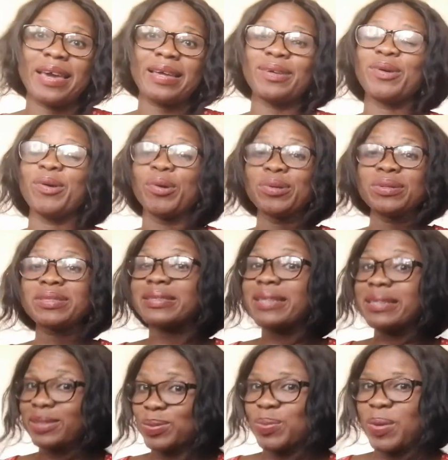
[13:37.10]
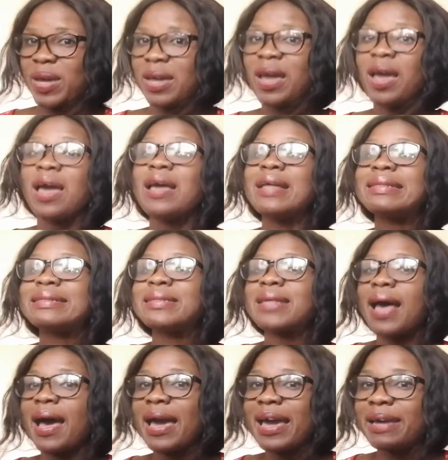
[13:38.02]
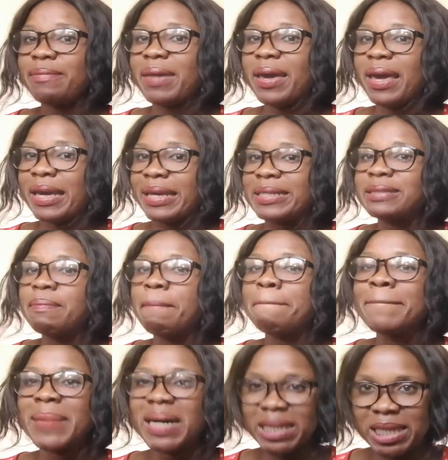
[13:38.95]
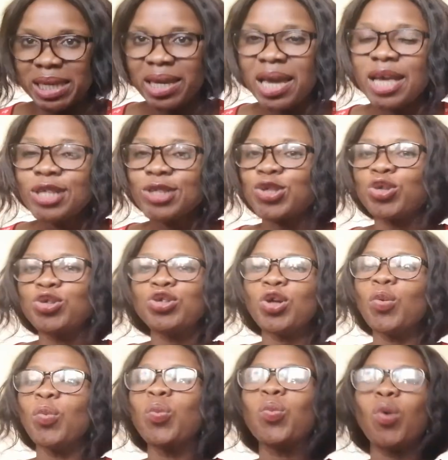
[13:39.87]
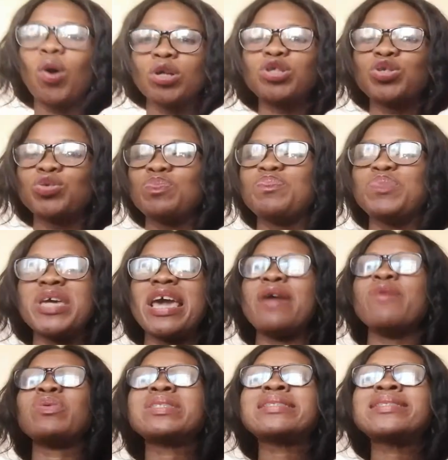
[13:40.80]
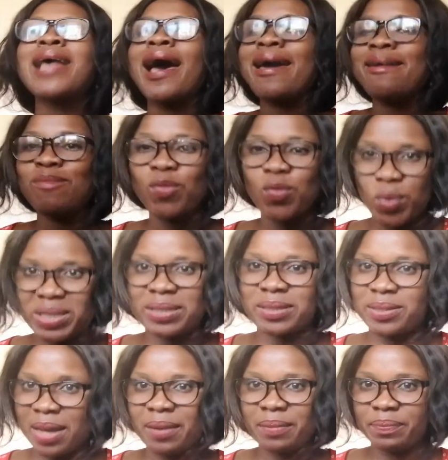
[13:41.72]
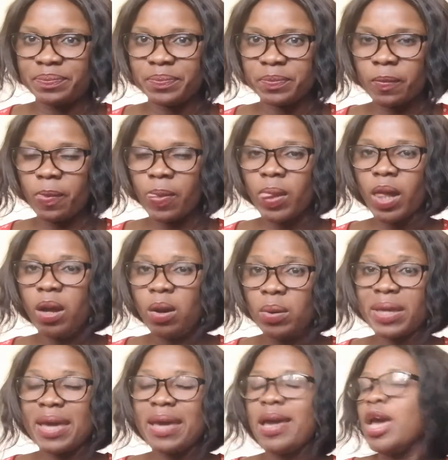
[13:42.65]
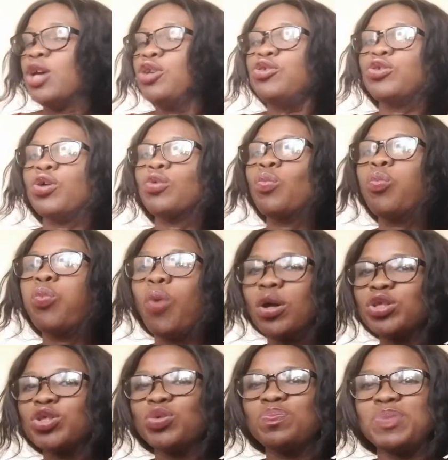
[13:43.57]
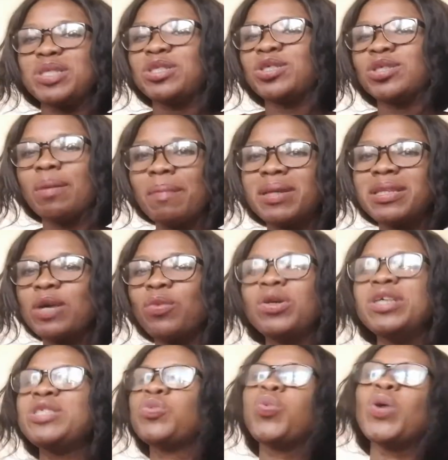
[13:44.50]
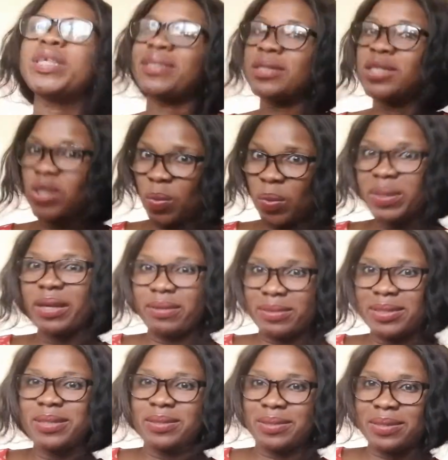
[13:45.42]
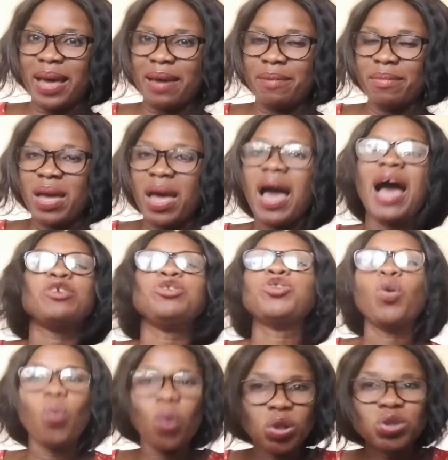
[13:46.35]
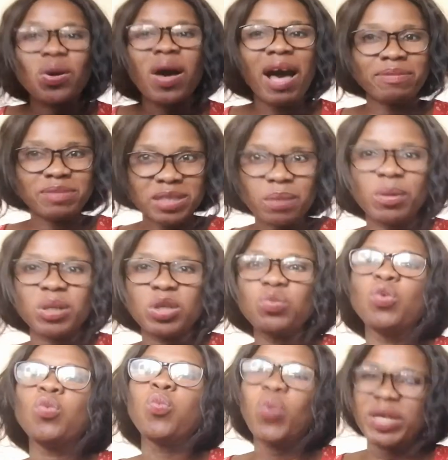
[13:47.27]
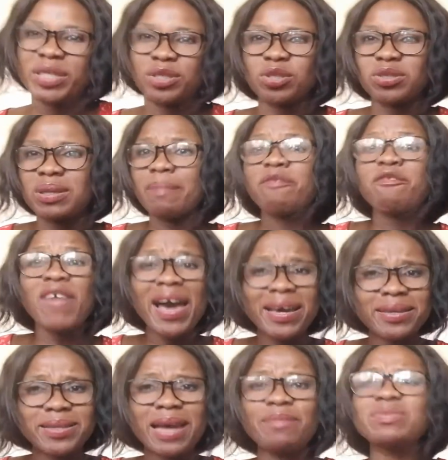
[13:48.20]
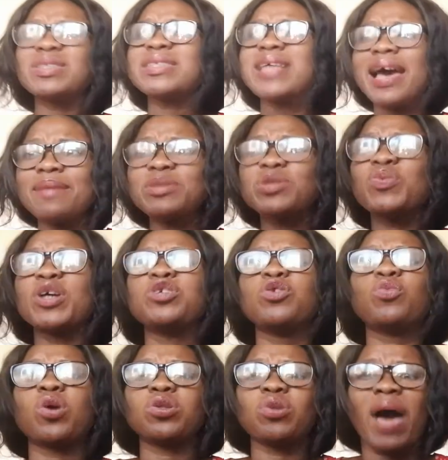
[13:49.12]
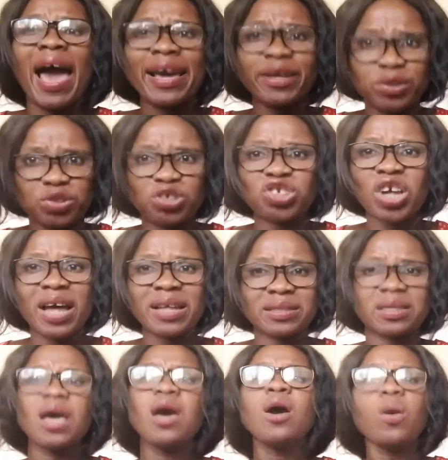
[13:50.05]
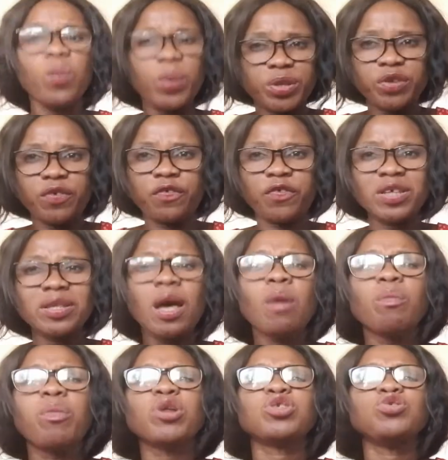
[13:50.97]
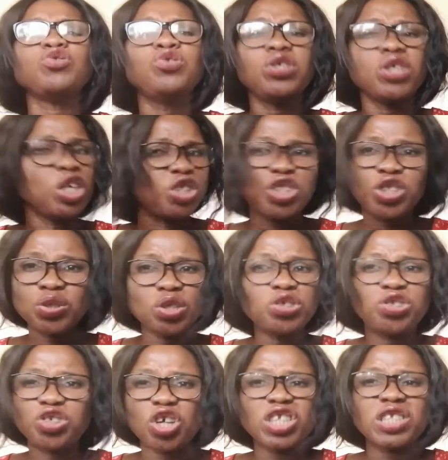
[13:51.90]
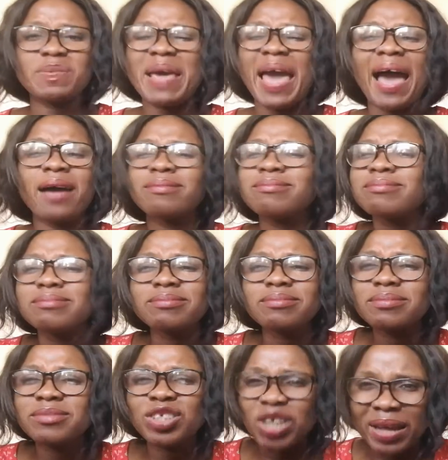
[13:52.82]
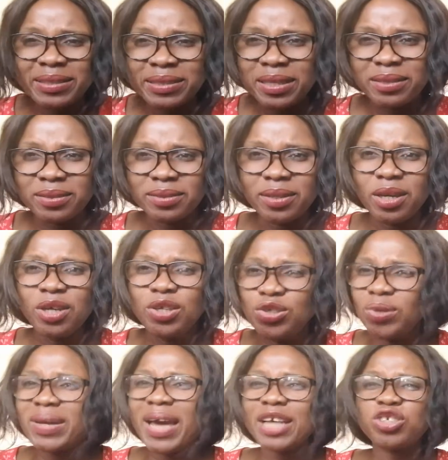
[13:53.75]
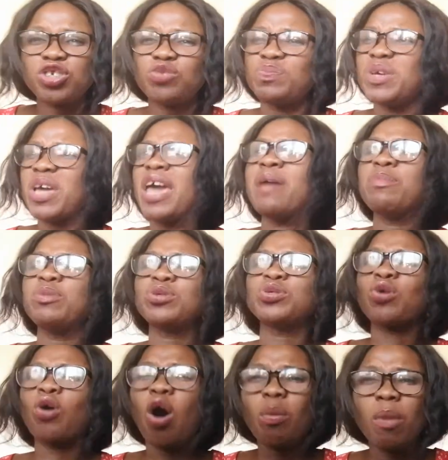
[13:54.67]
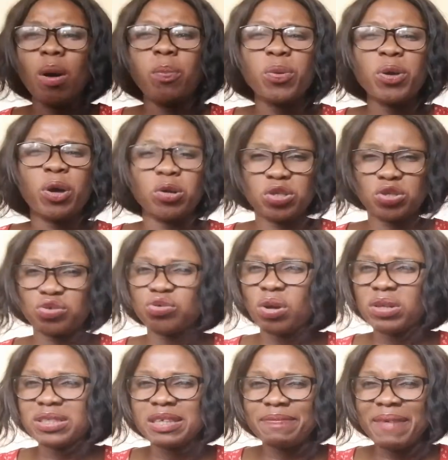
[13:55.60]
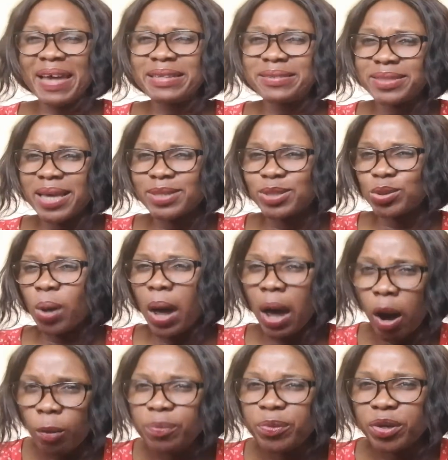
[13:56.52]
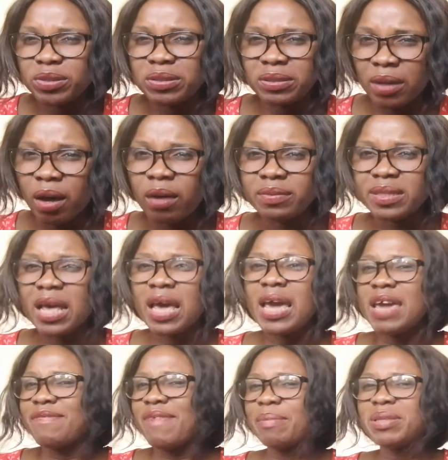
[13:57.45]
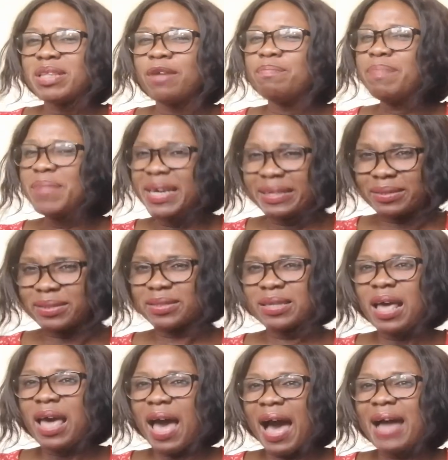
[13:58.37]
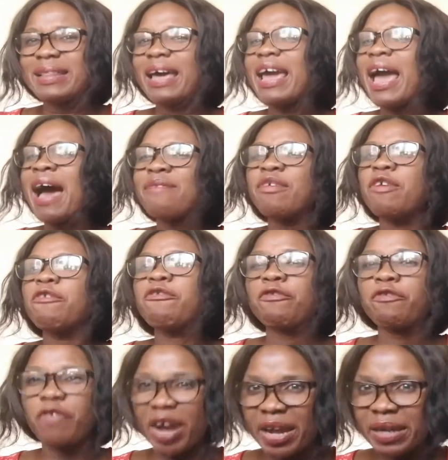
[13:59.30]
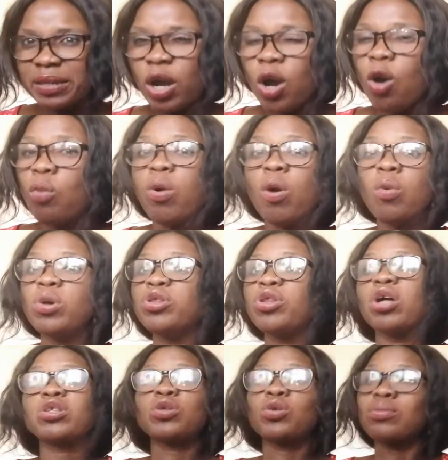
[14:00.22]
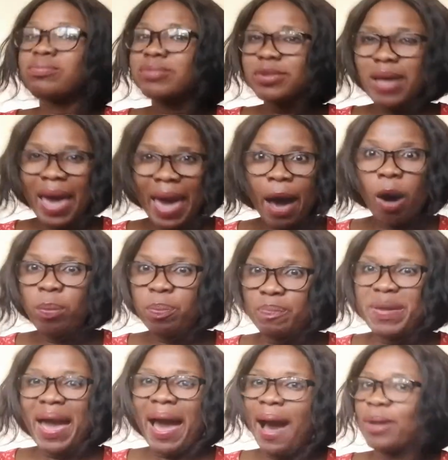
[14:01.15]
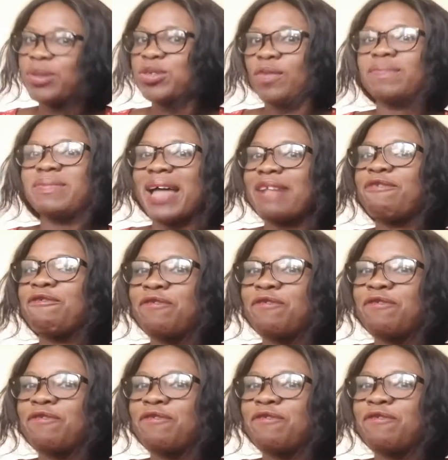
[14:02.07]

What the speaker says: goes this way: time is money. So you don't want to be a time waster. Okay, you don't want to be somebody who is wasting someone else's time, and you don't want to have somebody who wastes your time. Fine, there are times when you want to idle chat with your friend, but it shouldn't just be chatting. You guys should be able to come up with constructive ideas to help yourselves. If I'm in a mix and I have a friend who will not help me out of that